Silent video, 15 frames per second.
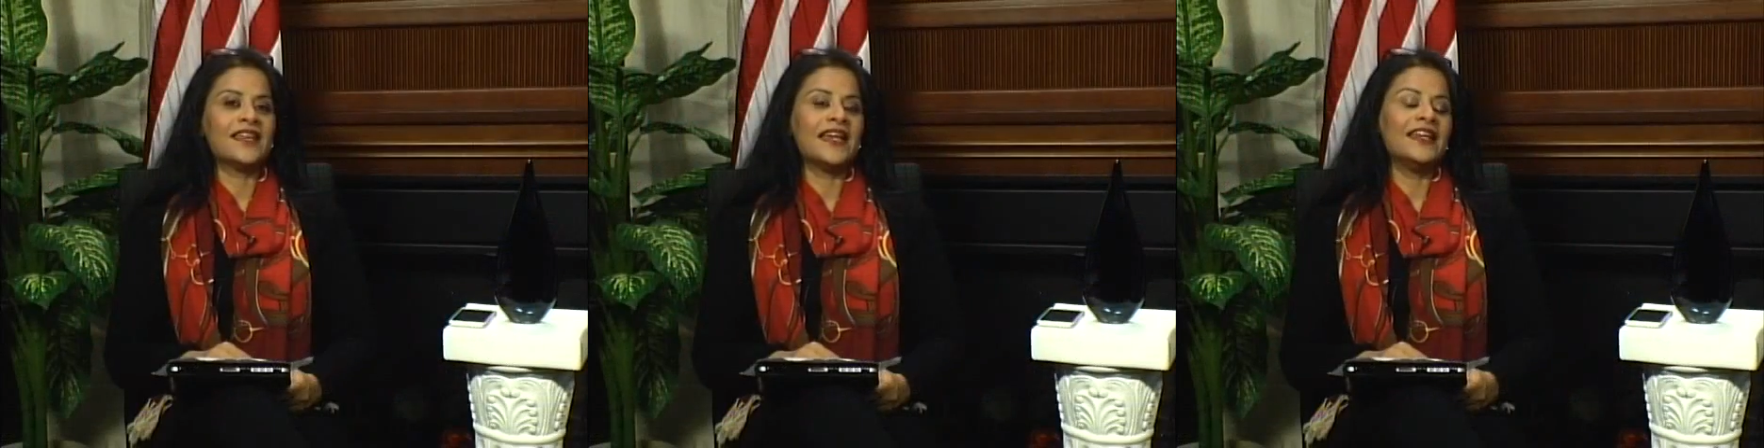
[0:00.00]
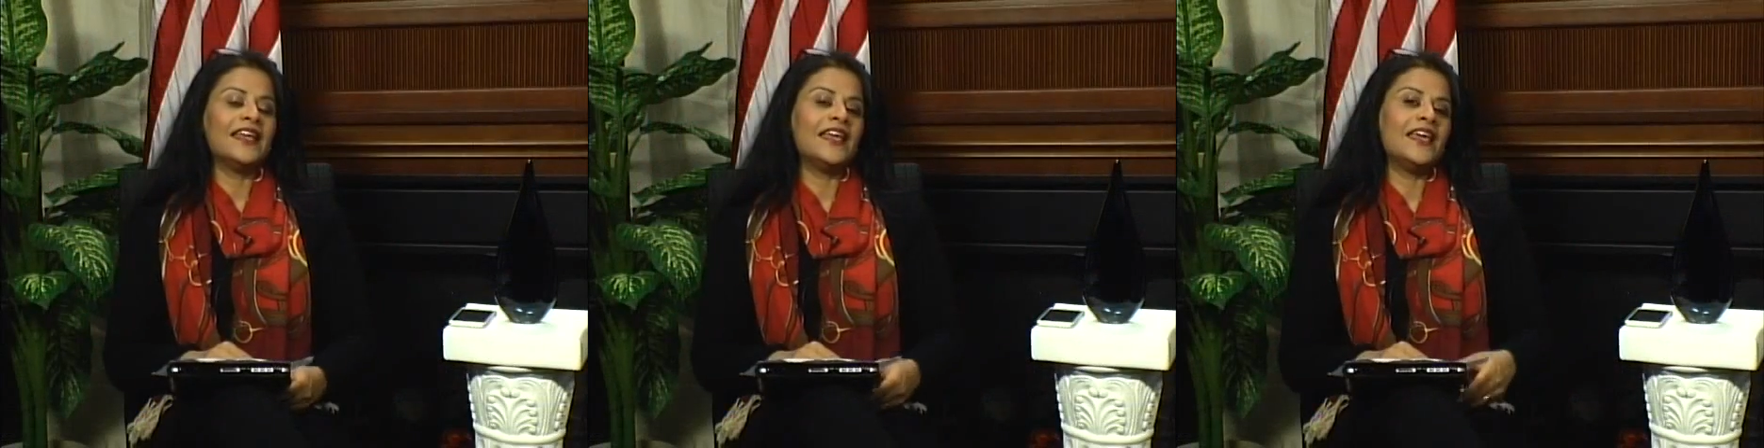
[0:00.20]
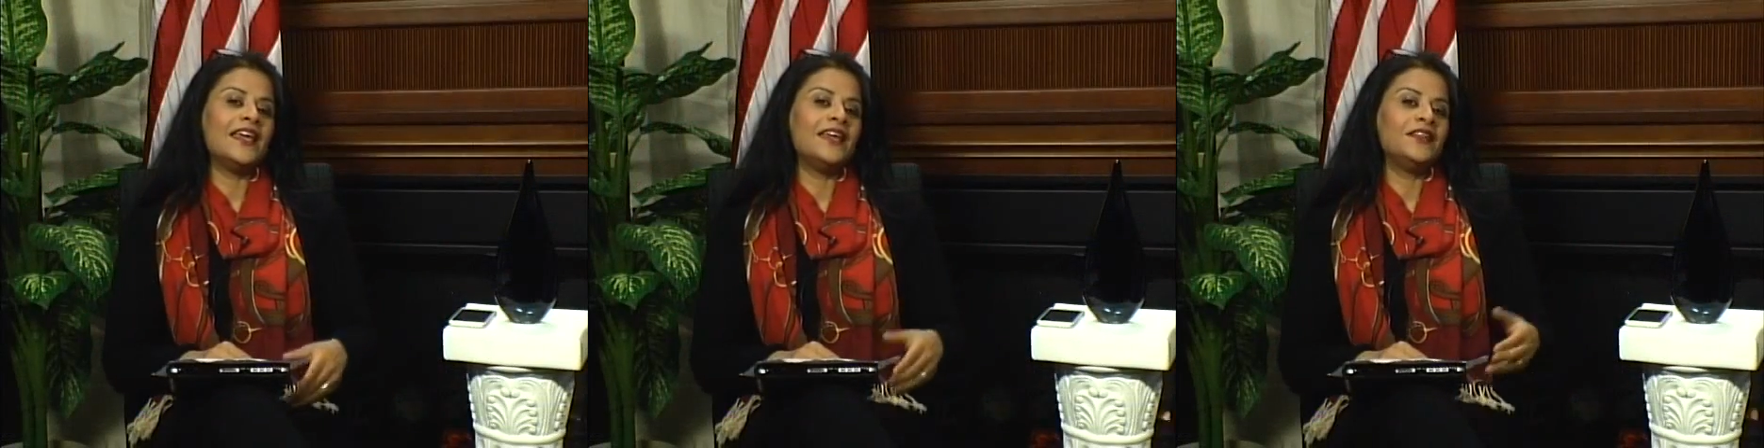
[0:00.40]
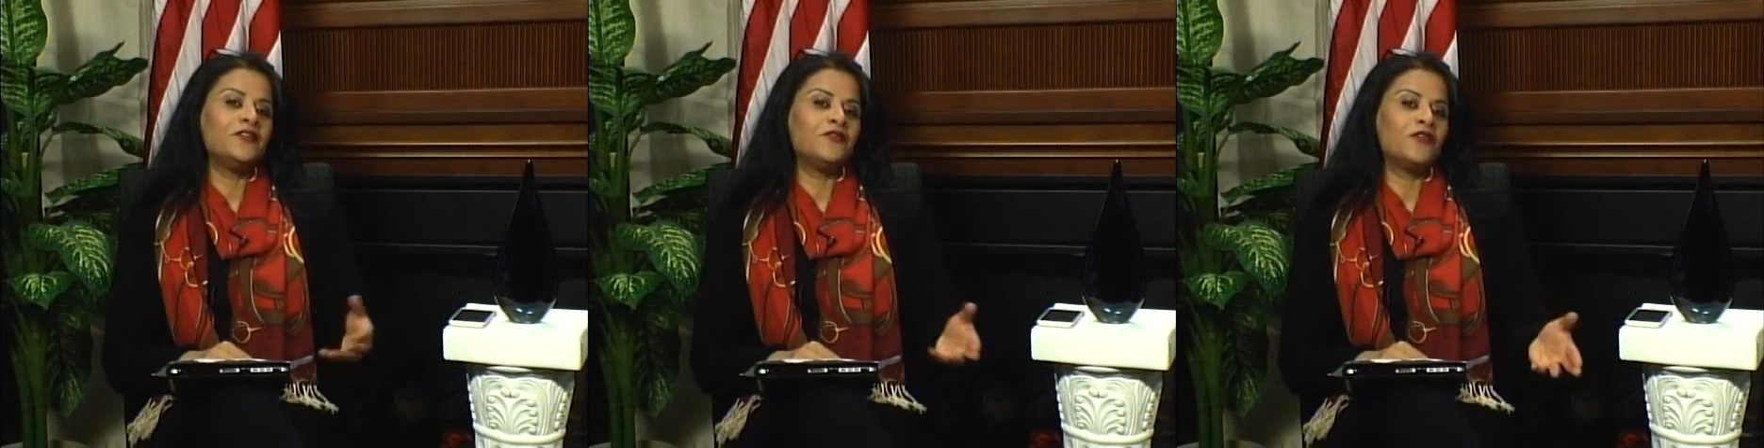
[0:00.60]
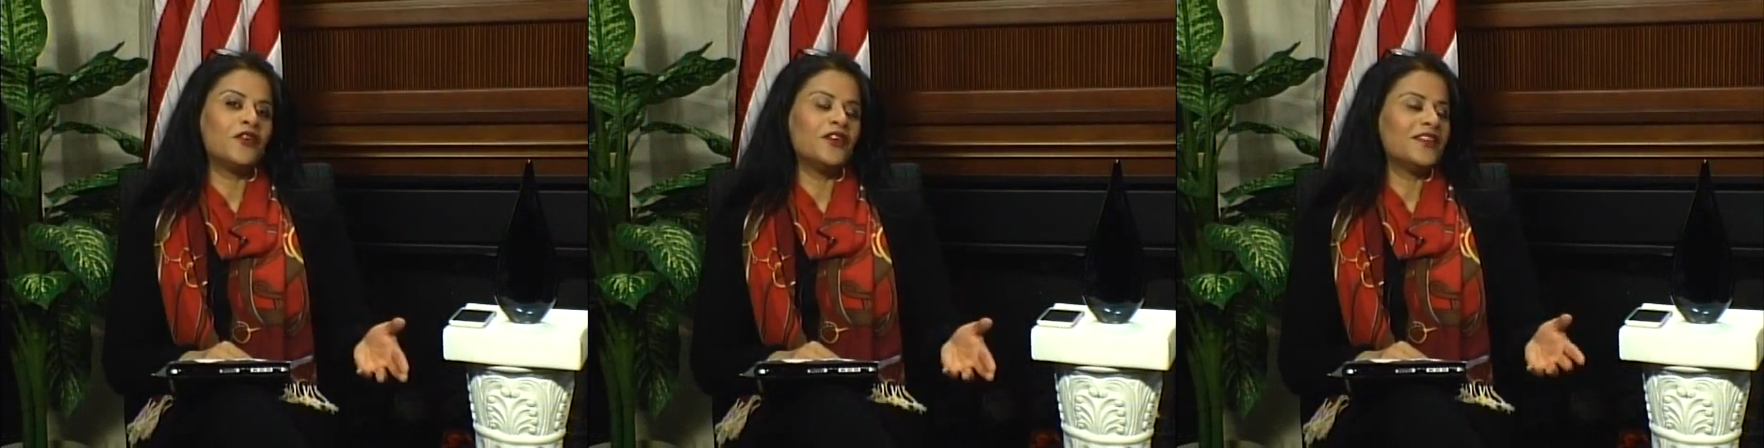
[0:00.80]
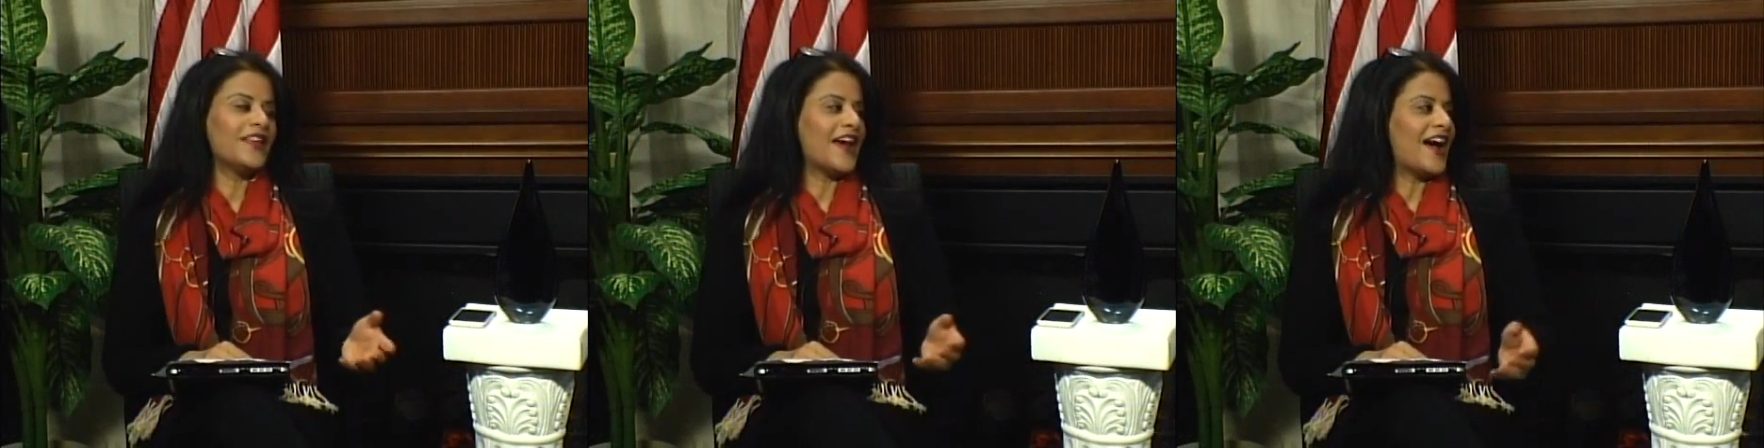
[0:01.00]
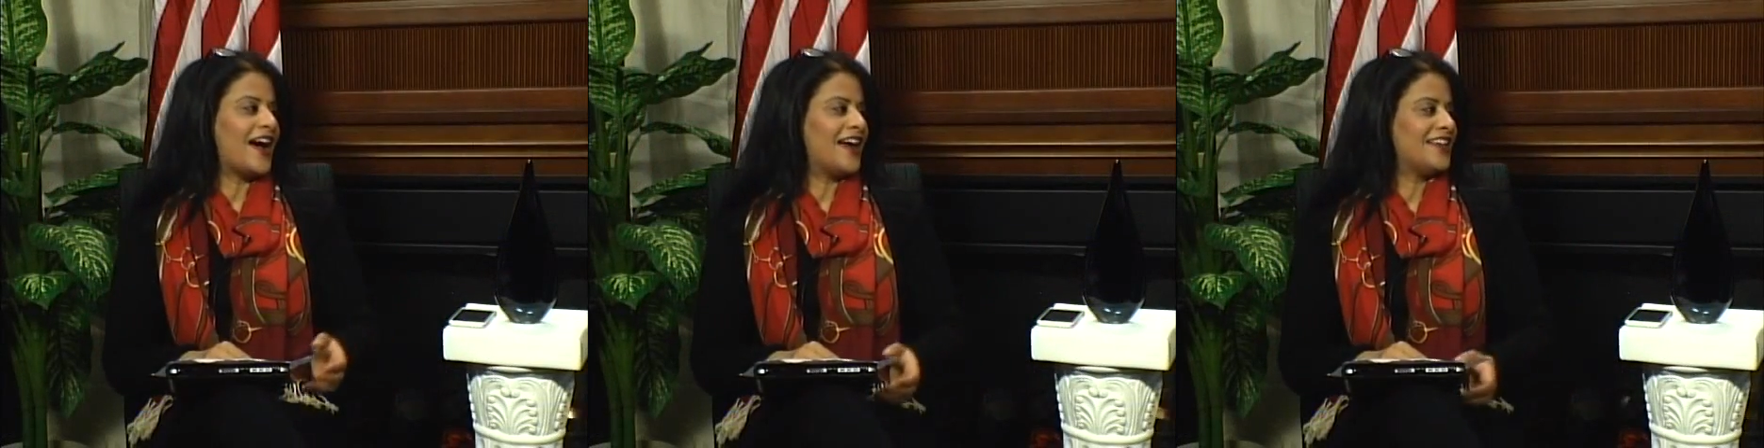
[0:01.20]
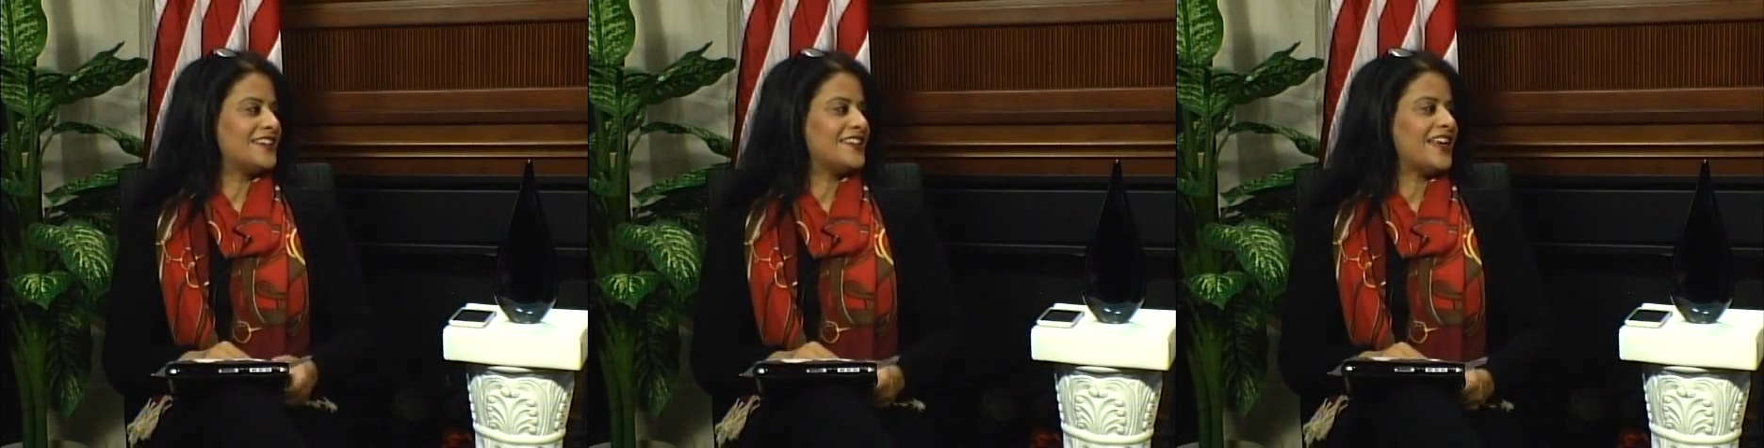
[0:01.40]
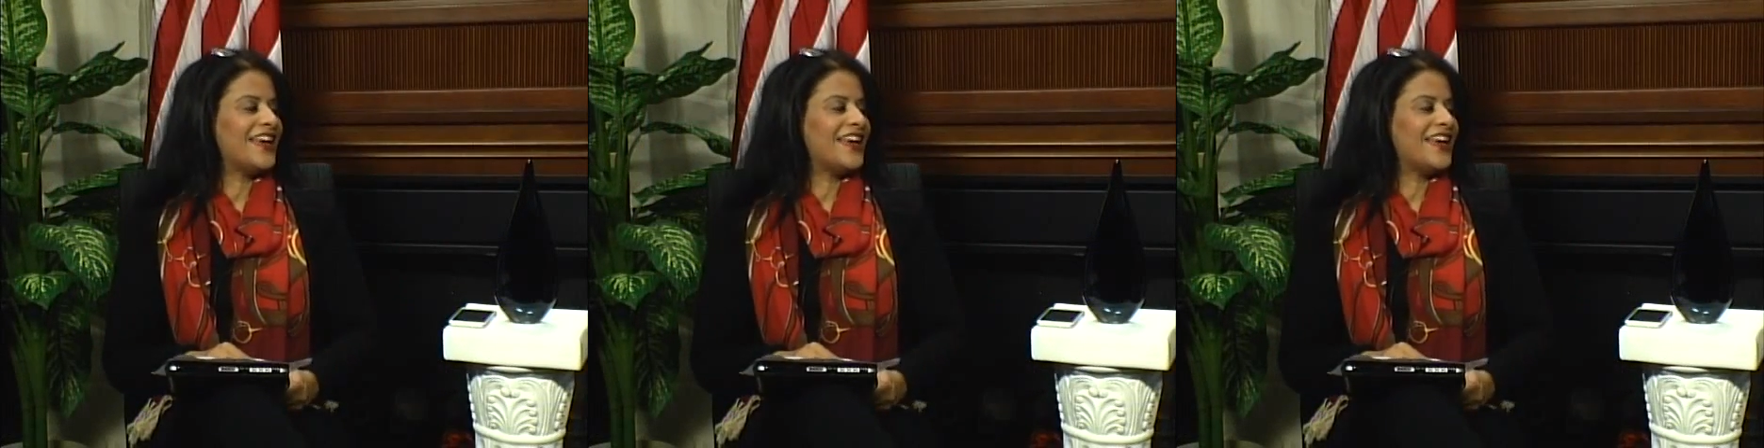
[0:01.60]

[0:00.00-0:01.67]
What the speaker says: and Eid for that,